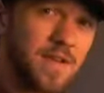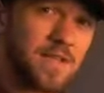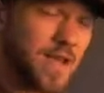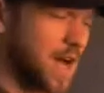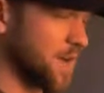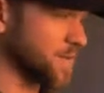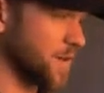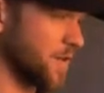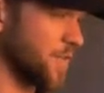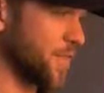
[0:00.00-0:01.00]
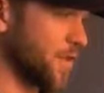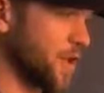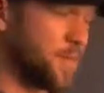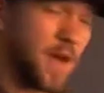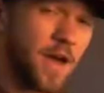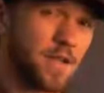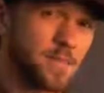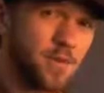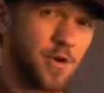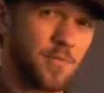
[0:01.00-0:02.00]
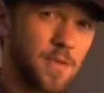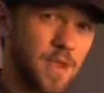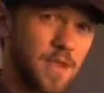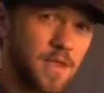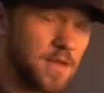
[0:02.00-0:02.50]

times our 30 pounds per minute.